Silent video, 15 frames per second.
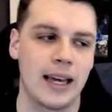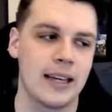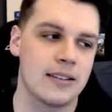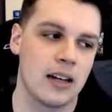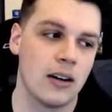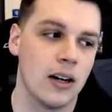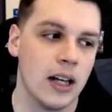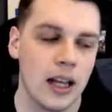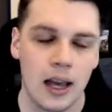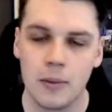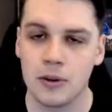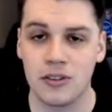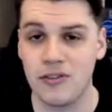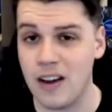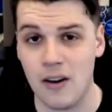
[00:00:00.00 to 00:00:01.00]
So it
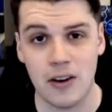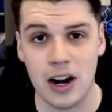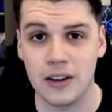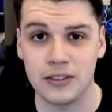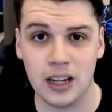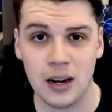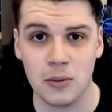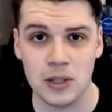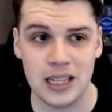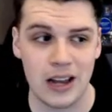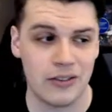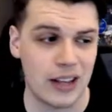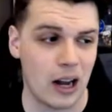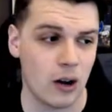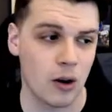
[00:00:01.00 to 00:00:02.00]
was fair enough that he was left
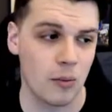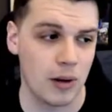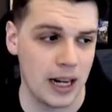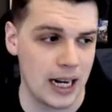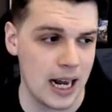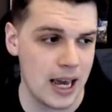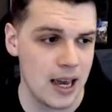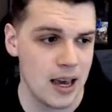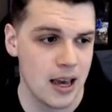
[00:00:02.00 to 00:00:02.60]
out completely.